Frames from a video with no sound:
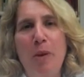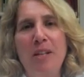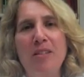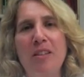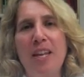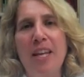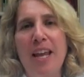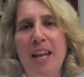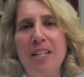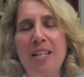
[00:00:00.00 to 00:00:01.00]
base that they
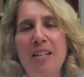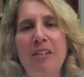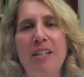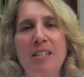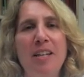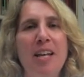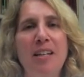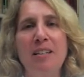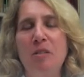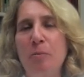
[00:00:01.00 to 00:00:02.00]
gained here and
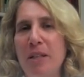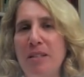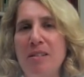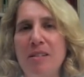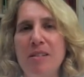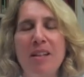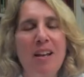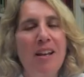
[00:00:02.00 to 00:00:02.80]
taking it to places